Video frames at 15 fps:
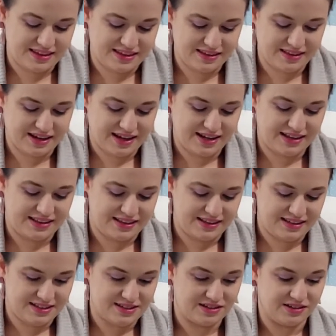that
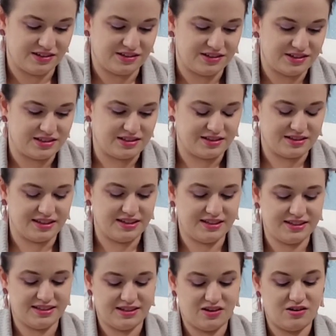these girls,
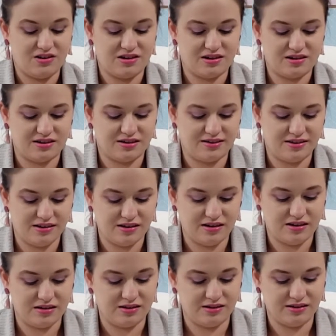these are
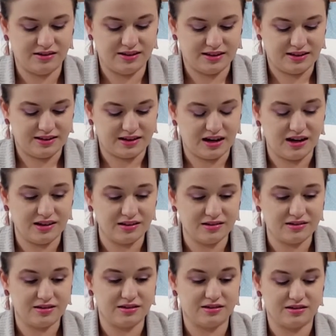all colored
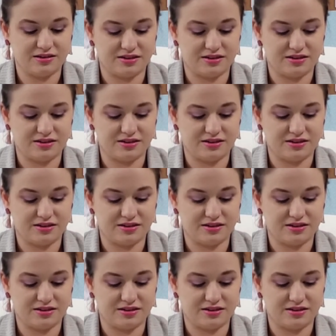girls.